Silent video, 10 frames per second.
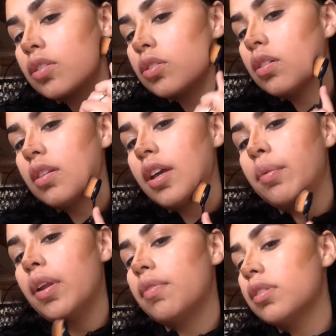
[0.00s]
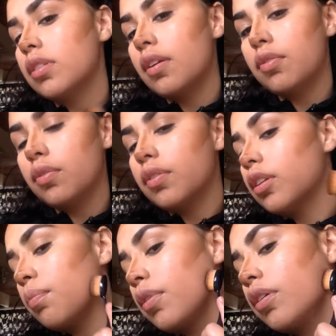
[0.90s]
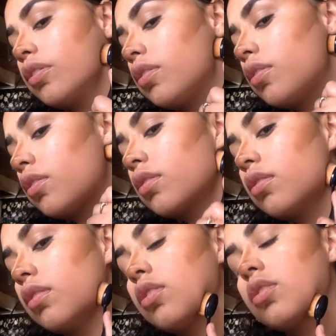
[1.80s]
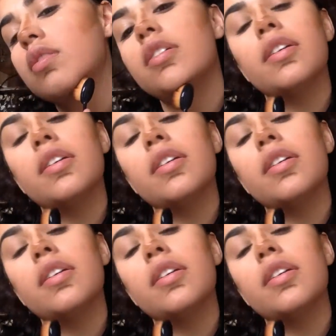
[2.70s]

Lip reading: jawline, whatever's left over in that brush, just in the jawline.